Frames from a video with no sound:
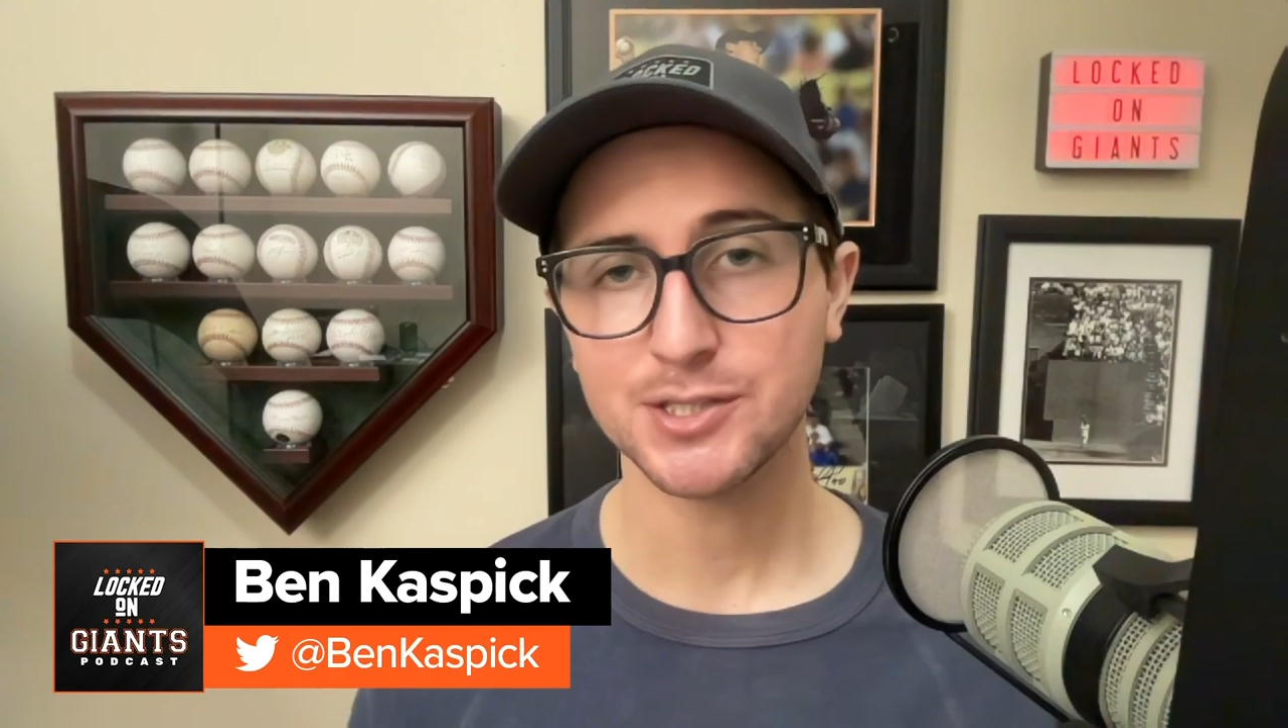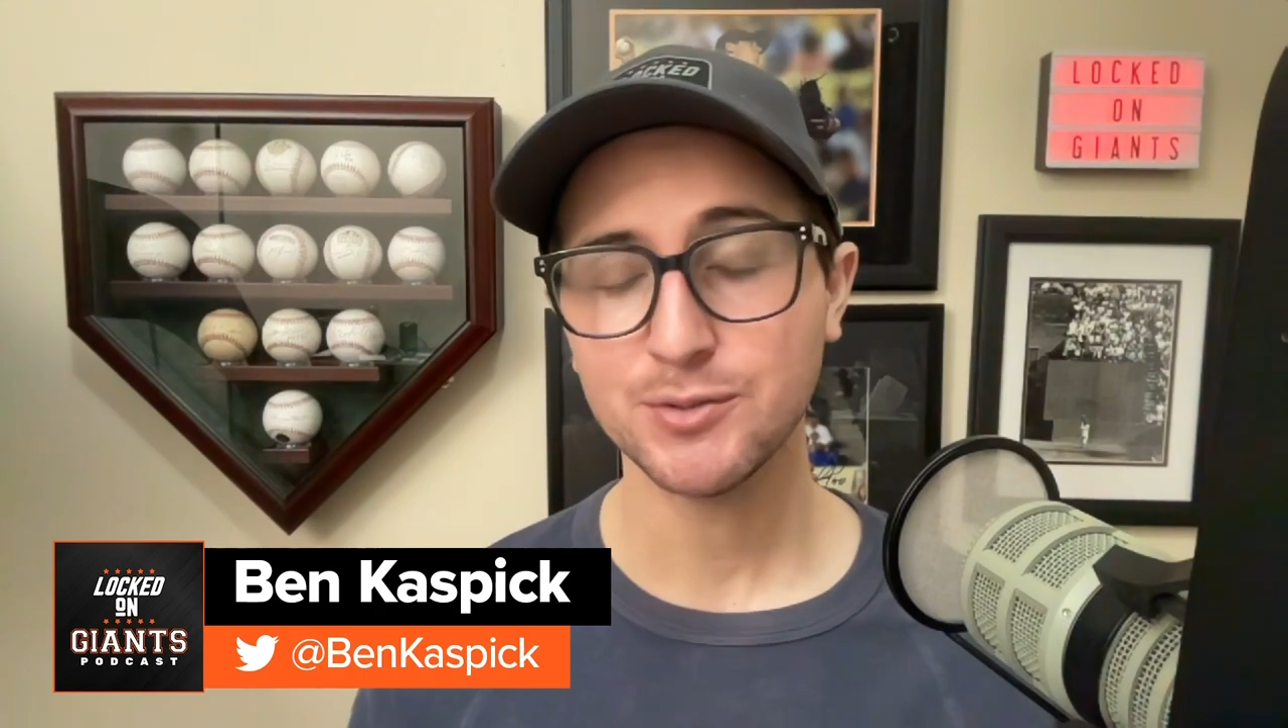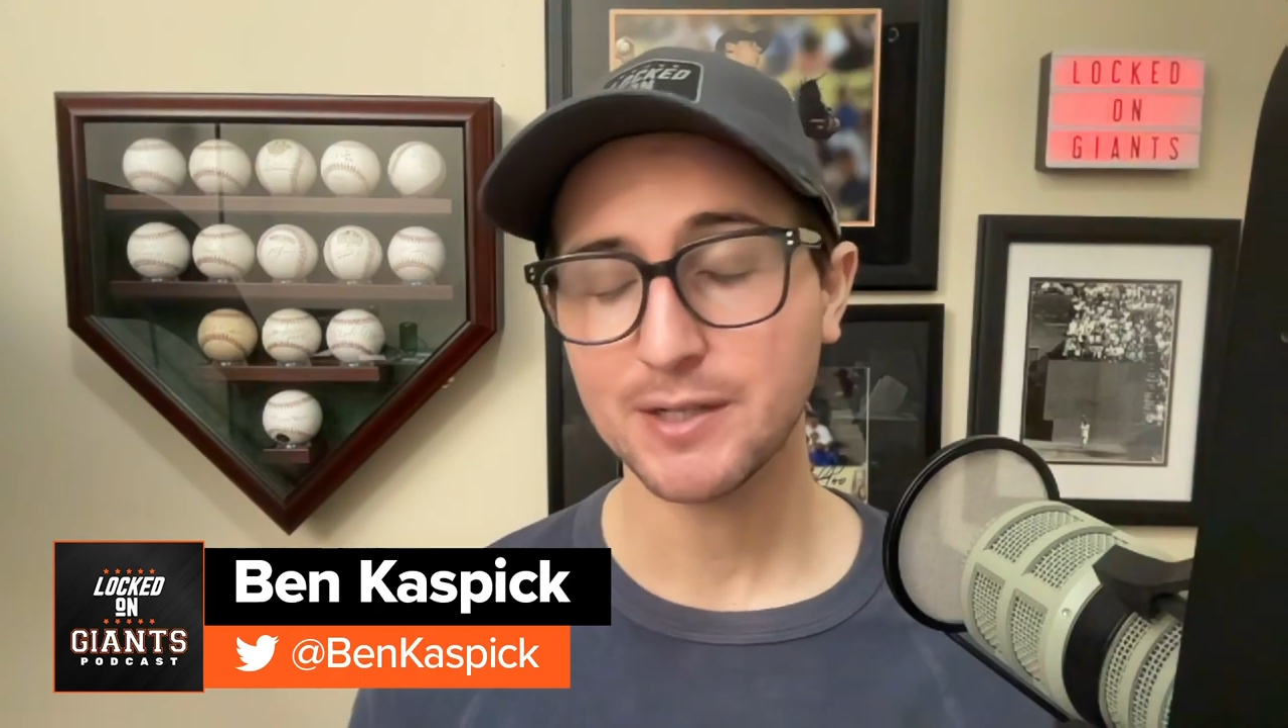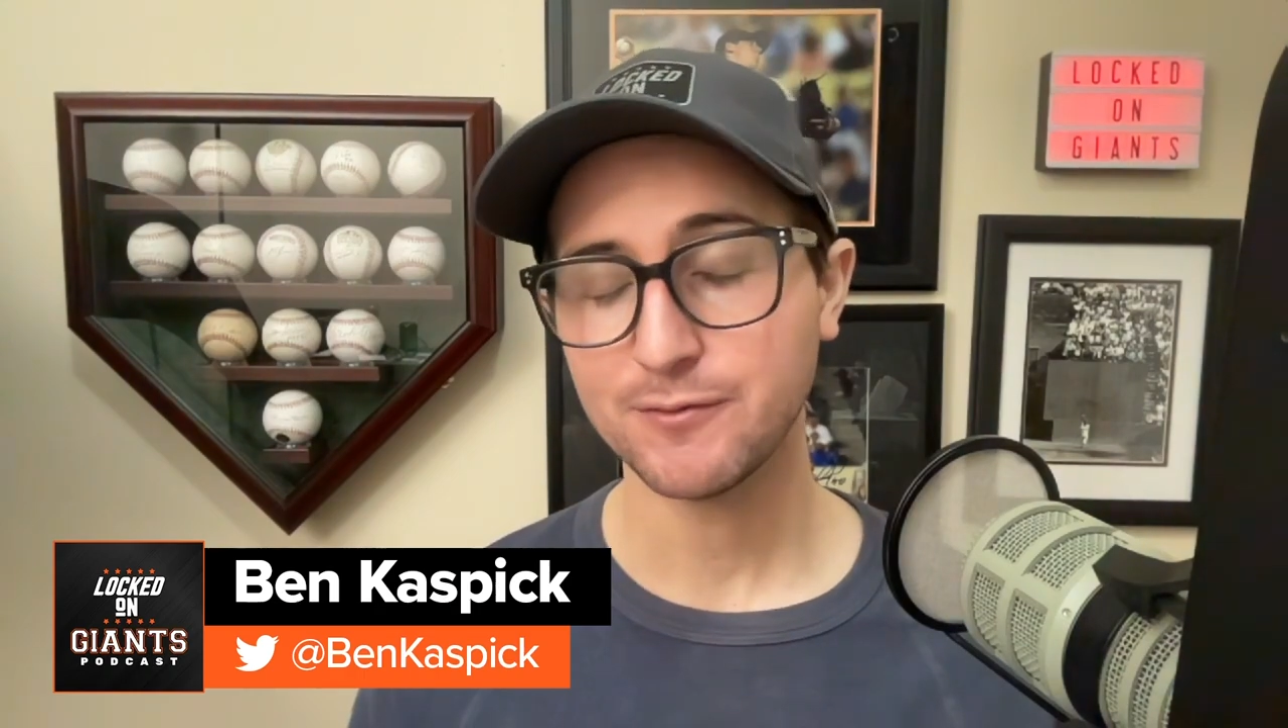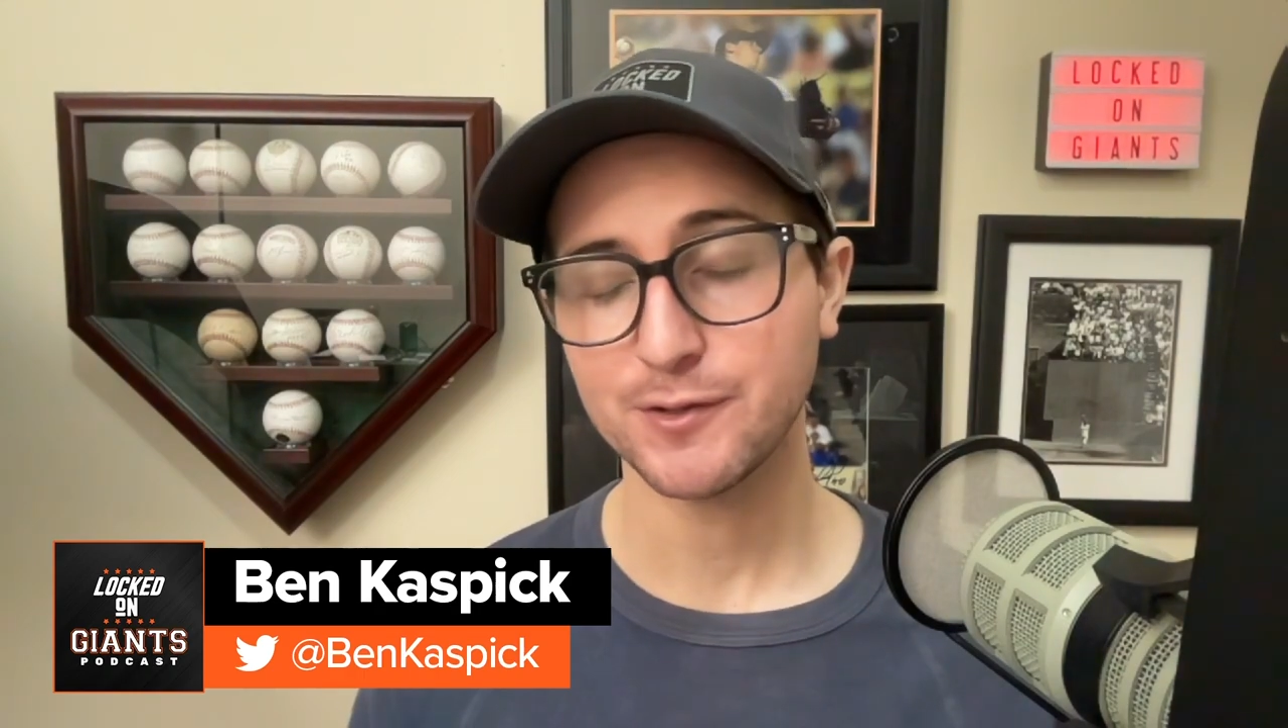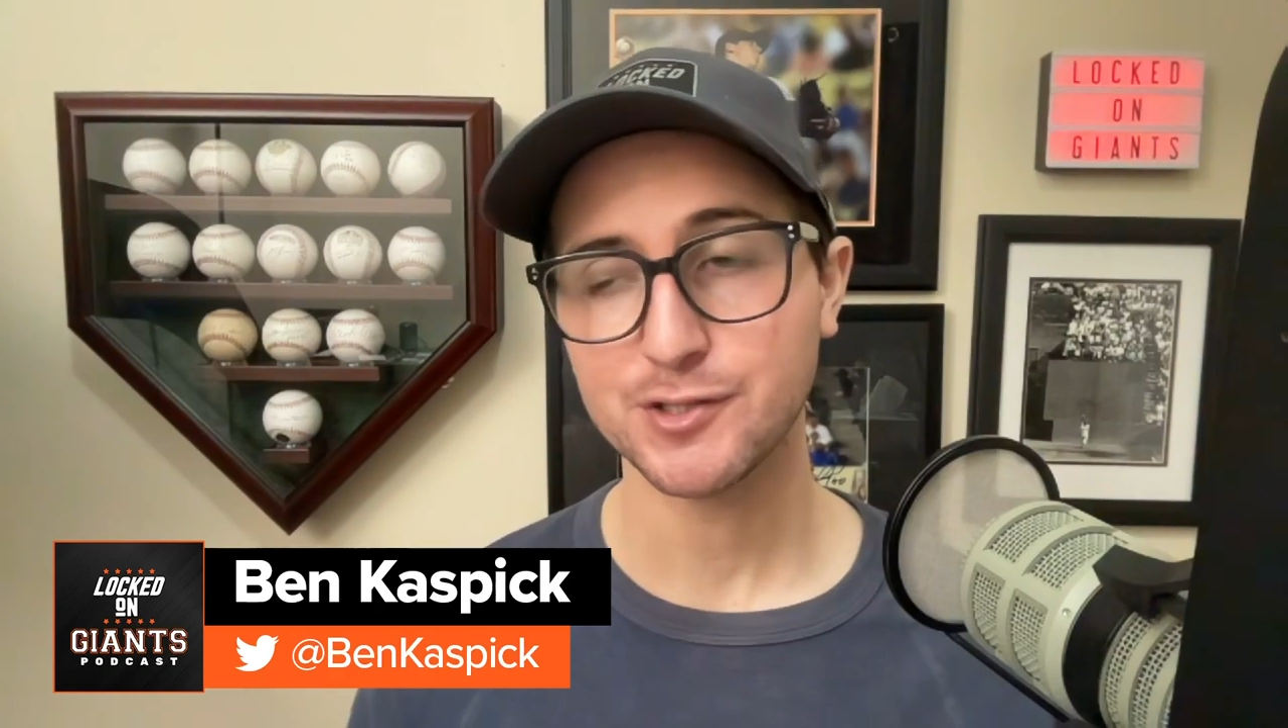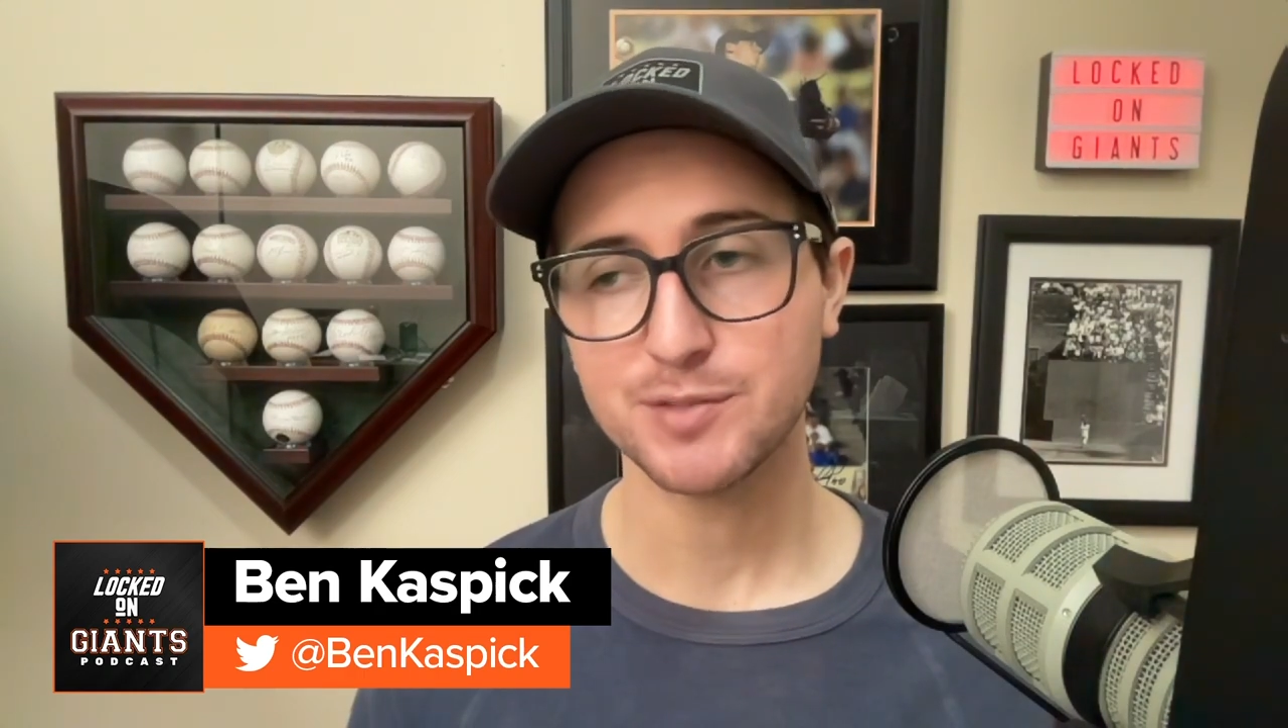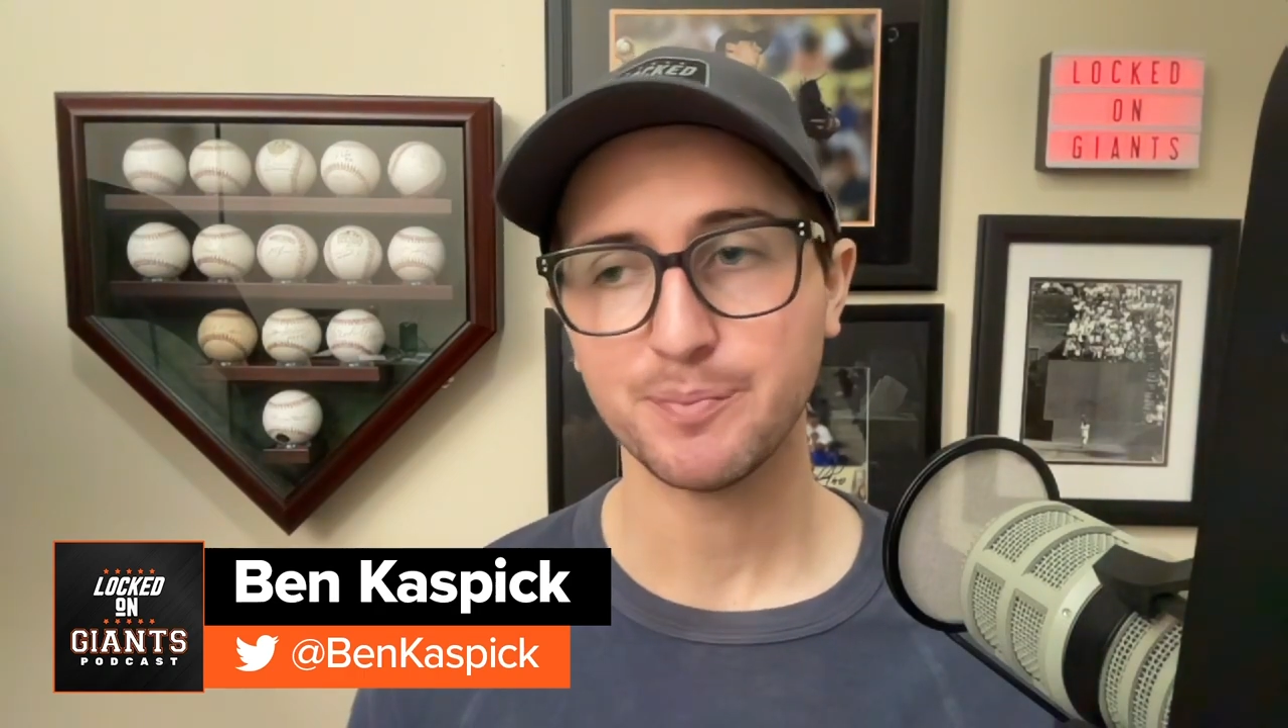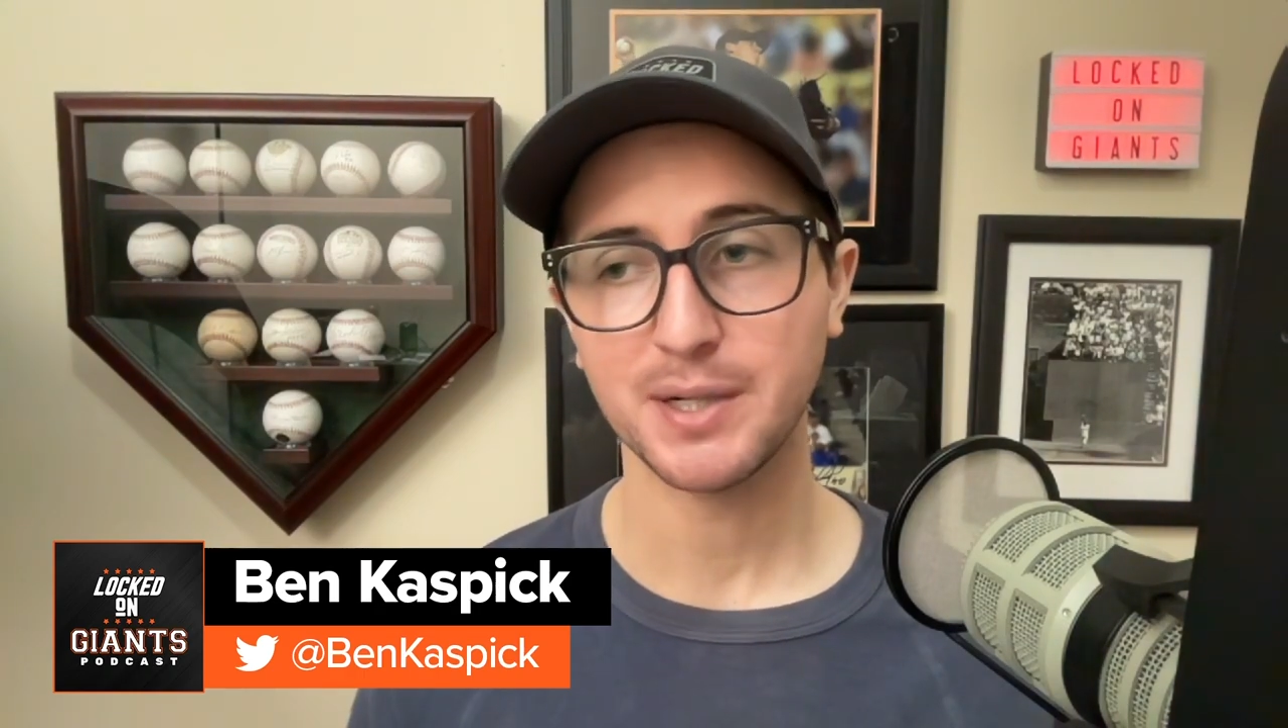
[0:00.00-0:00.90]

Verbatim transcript: do at first,